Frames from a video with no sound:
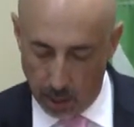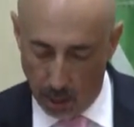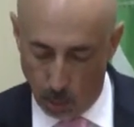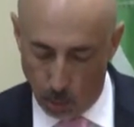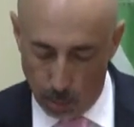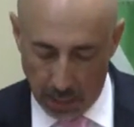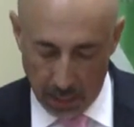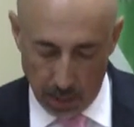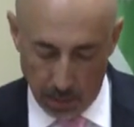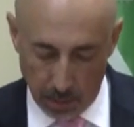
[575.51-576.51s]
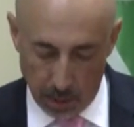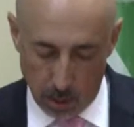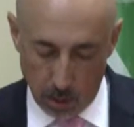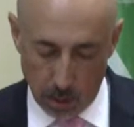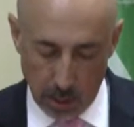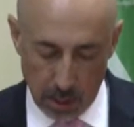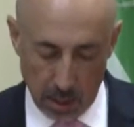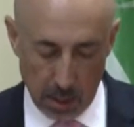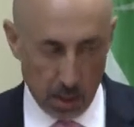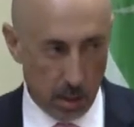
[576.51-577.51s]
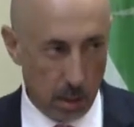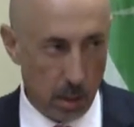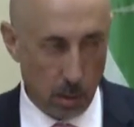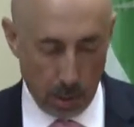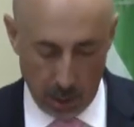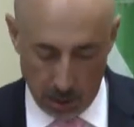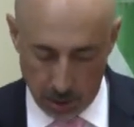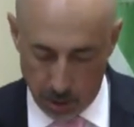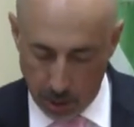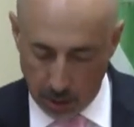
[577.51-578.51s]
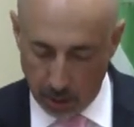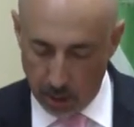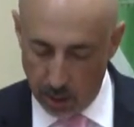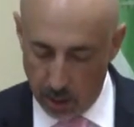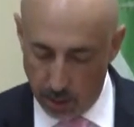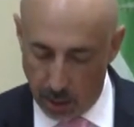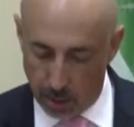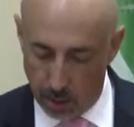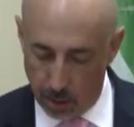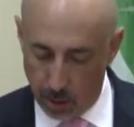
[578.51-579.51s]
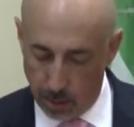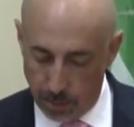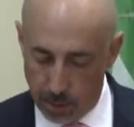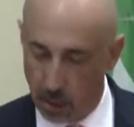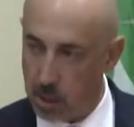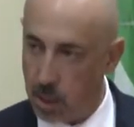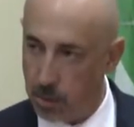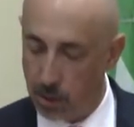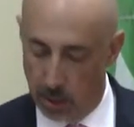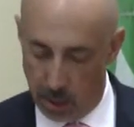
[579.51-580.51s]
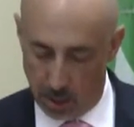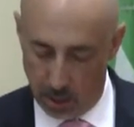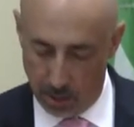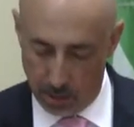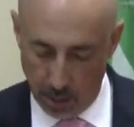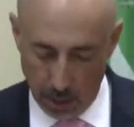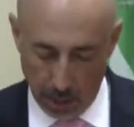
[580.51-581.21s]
And we believe that your organization, with its track record of successful initiatives,